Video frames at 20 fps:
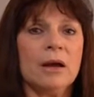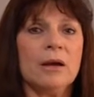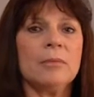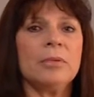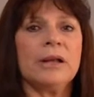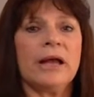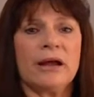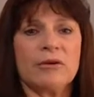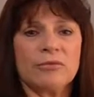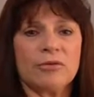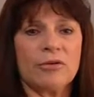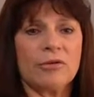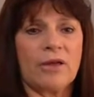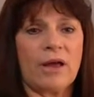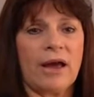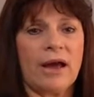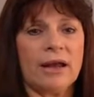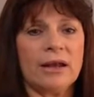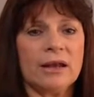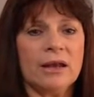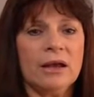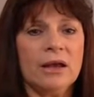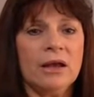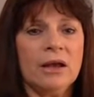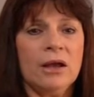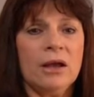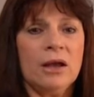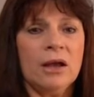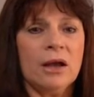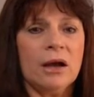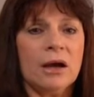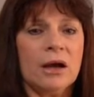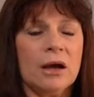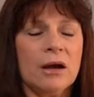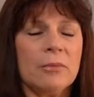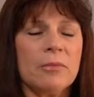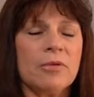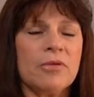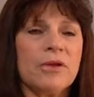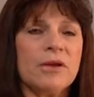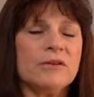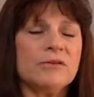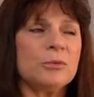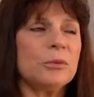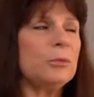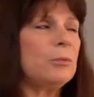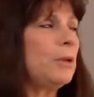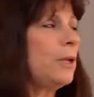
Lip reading: plan for that. Things would